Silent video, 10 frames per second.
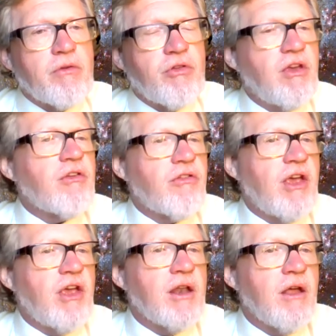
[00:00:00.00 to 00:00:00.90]

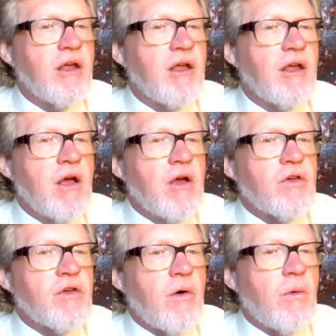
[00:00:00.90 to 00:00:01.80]
succeed.
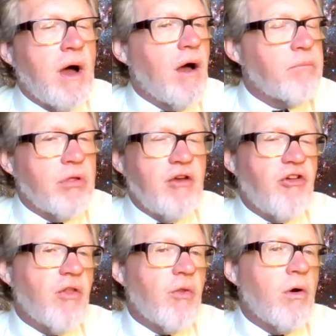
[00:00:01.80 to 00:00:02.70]
So uh, please
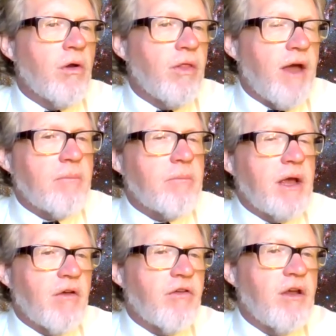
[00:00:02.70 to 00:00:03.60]
share the word on that
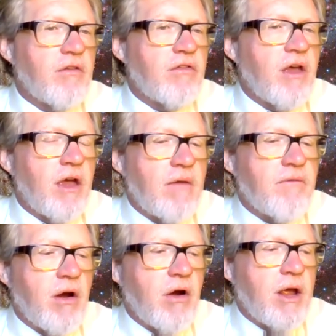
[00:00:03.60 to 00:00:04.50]
because it is a
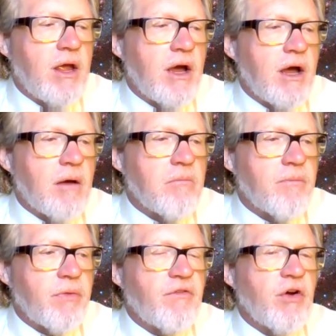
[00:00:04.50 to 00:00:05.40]
very
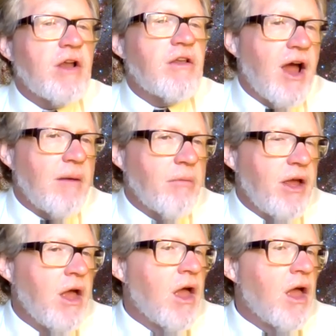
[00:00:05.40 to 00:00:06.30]
um, a very
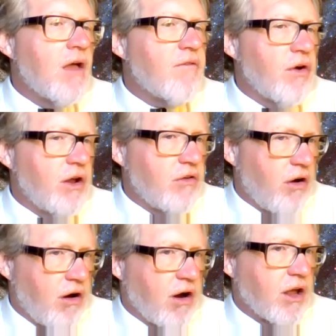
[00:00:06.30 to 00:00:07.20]
timely and very
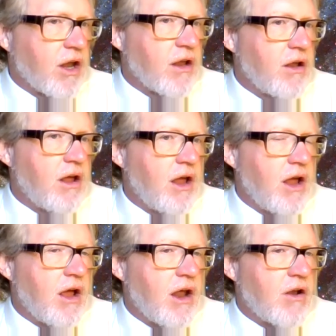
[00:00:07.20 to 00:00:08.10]
targeted.
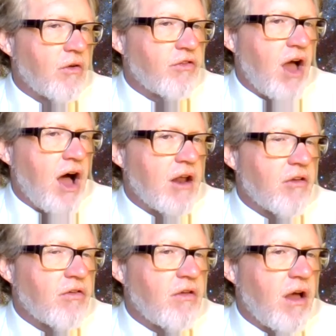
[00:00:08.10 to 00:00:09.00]
And I know Scott
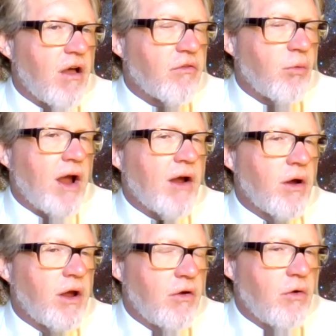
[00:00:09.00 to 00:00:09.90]
is uh,
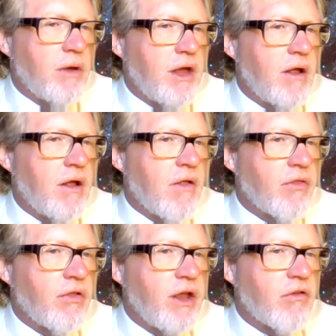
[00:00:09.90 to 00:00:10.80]
Gregory, who will be
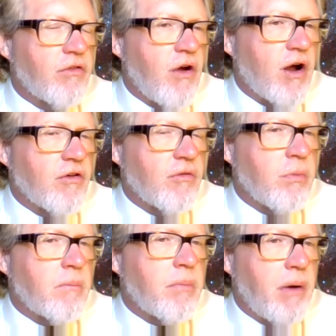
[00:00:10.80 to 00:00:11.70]
the lead instructor, has
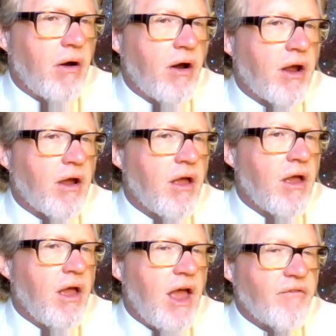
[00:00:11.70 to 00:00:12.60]
been preparing
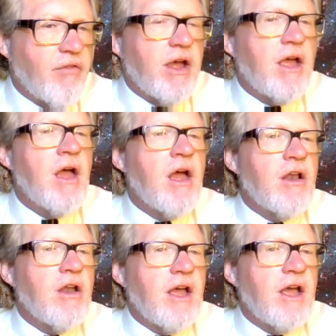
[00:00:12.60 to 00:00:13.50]
heavily
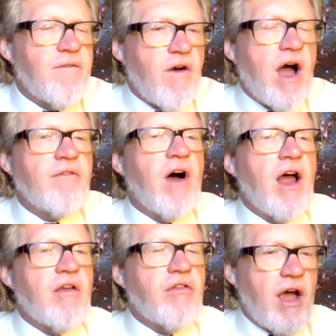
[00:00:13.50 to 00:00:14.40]
to give
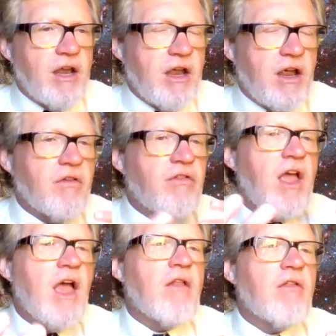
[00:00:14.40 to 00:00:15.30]
advice,
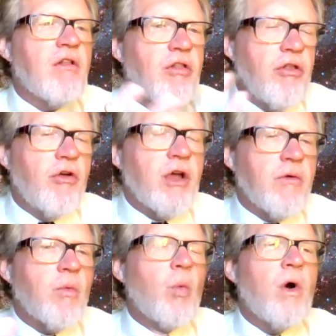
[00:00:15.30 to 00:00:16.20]
ideas, and look
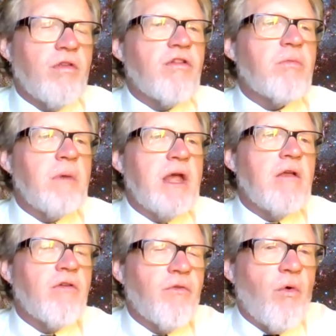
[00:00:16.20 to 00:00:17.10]
at what this
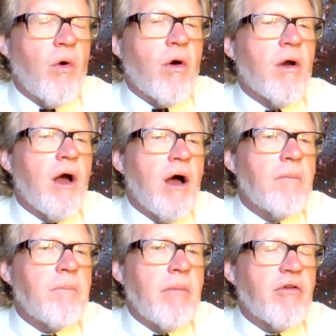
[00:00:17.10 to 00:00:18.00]
means for
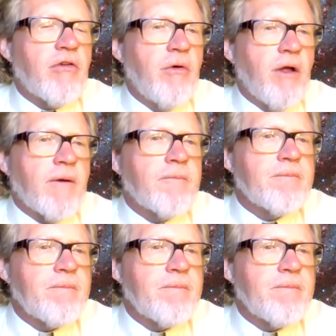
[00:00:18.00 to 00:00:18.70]
uh, public schooling.